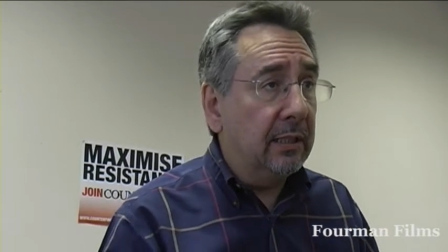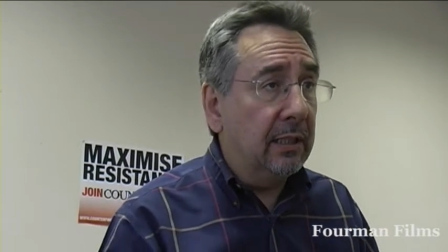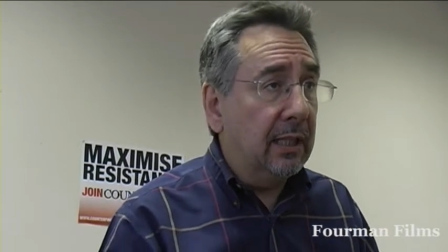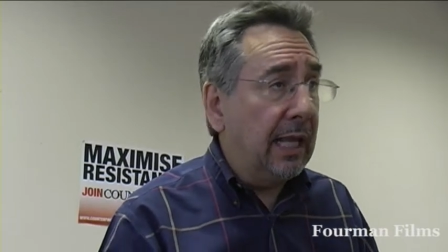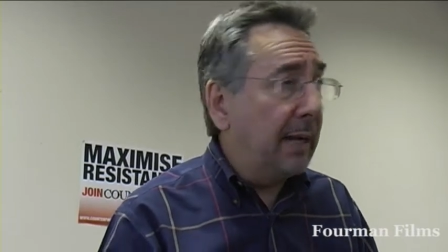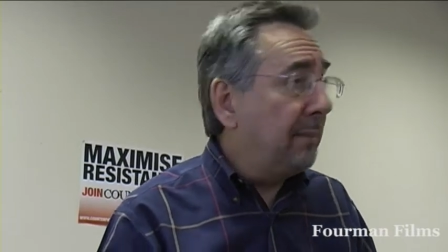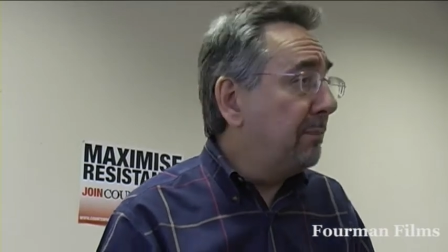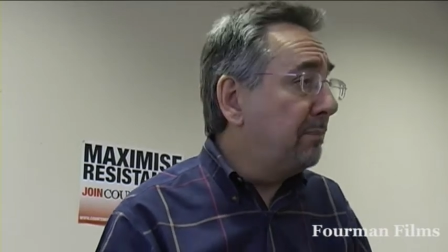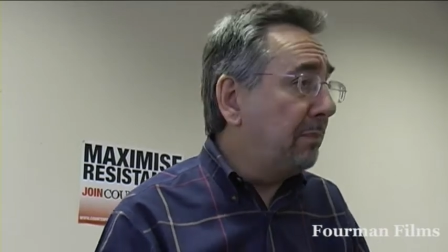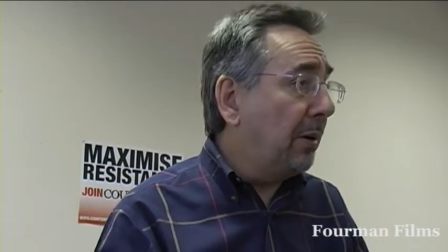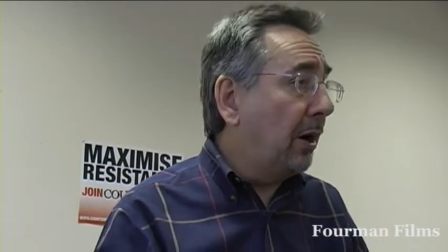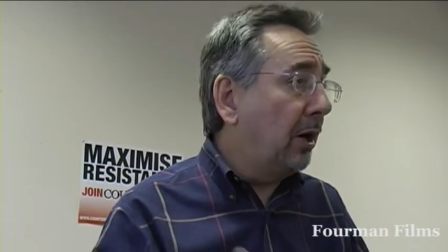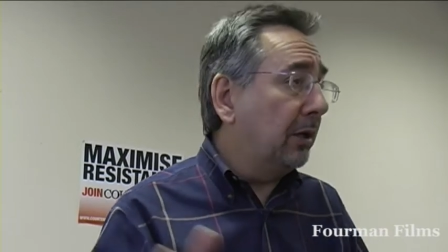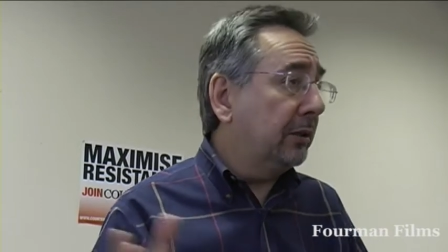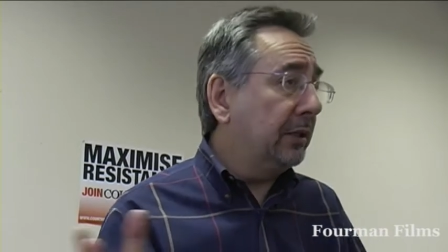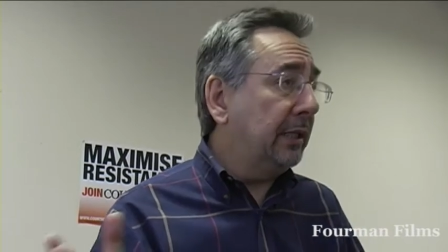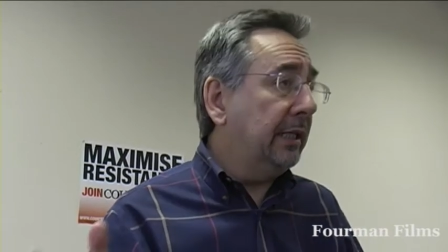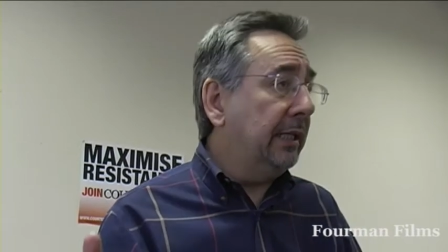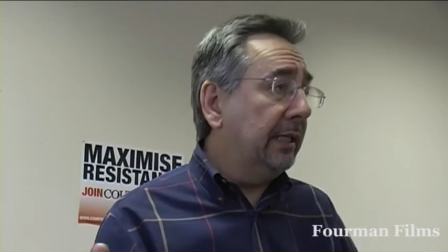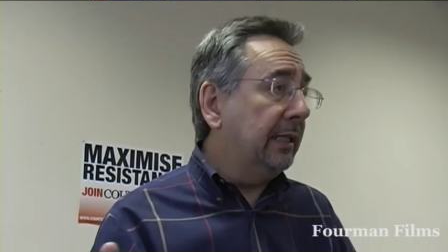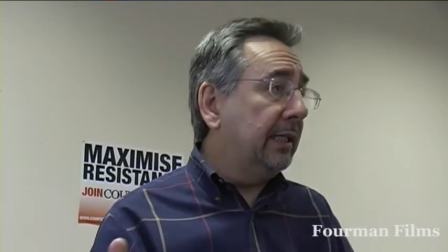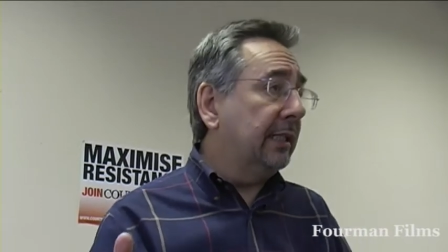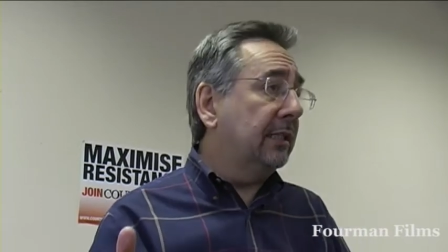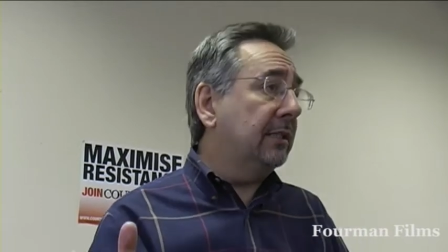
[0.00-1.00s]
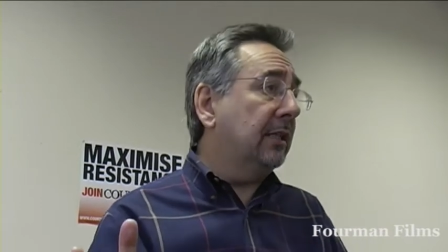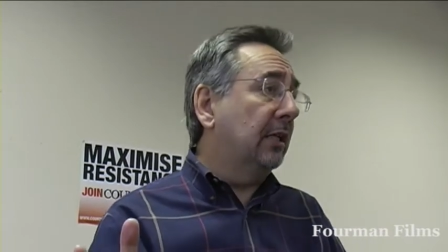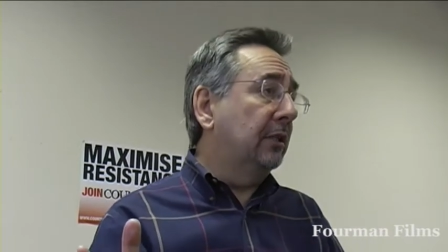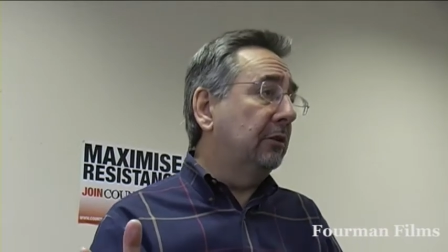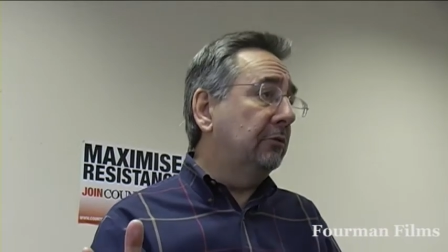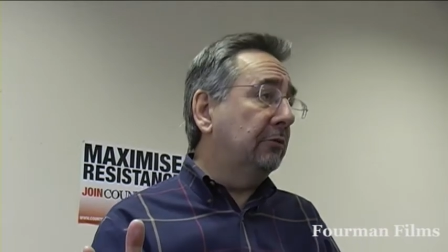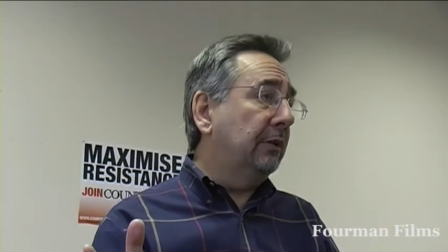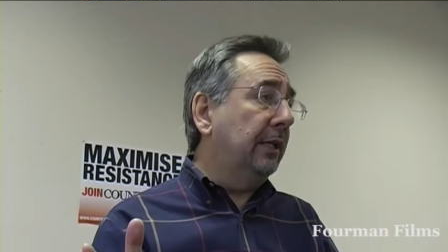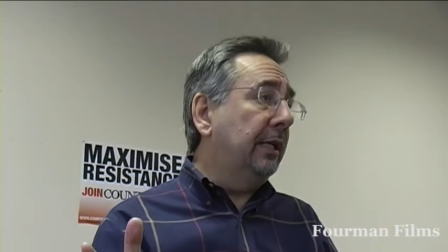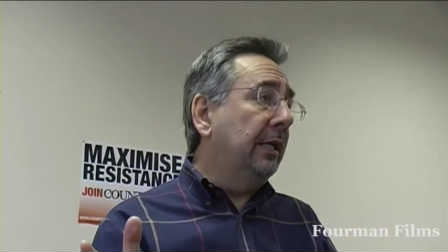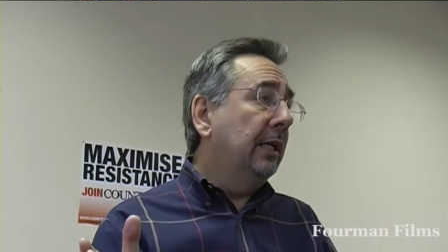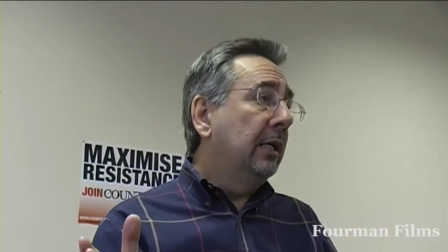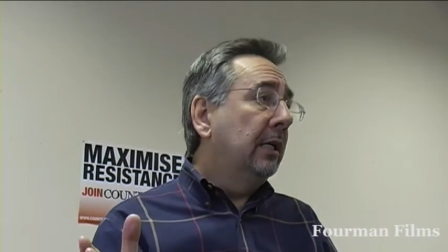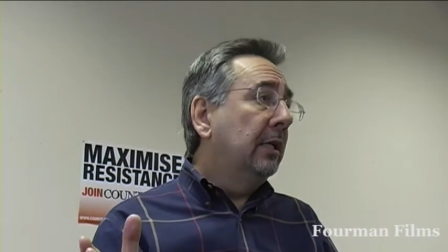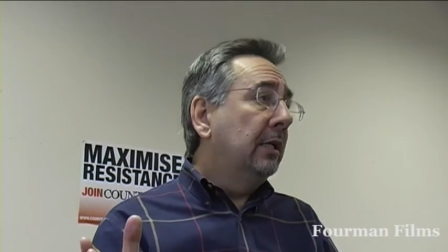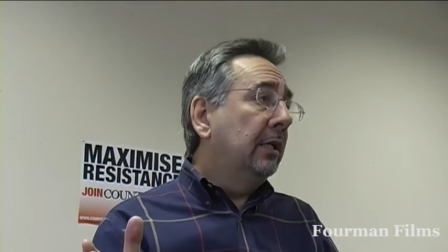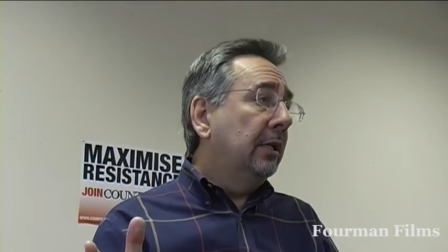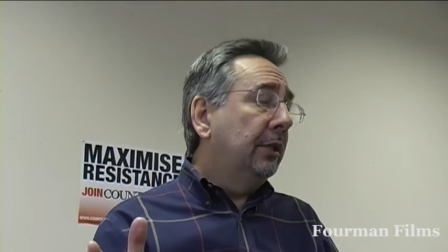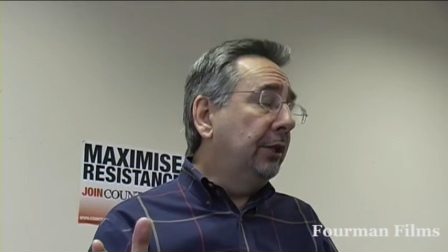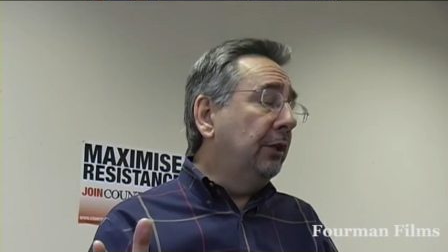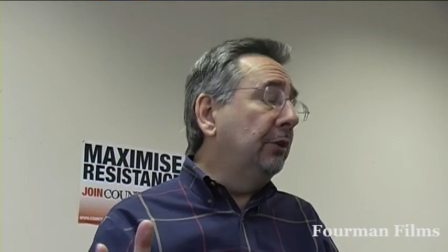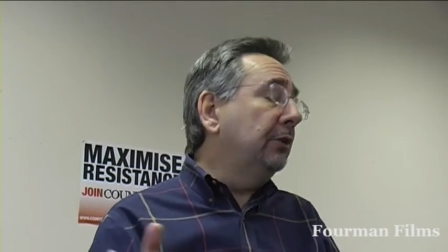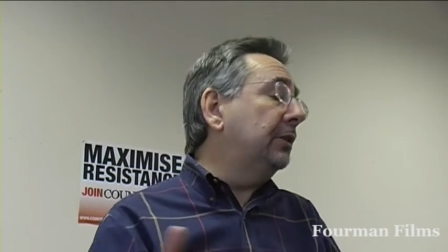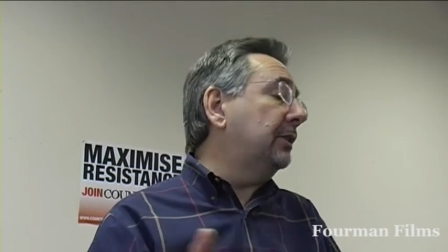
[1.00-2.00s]
The Labour Party in this country
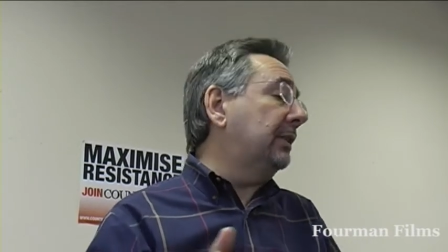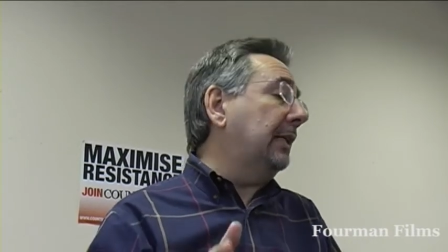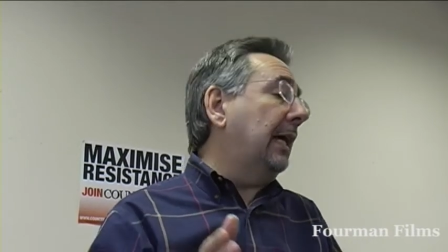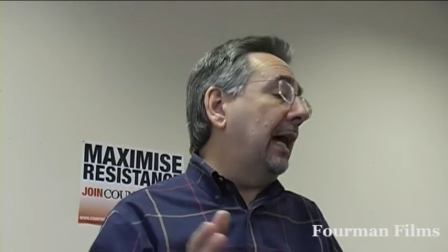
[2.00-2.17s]
used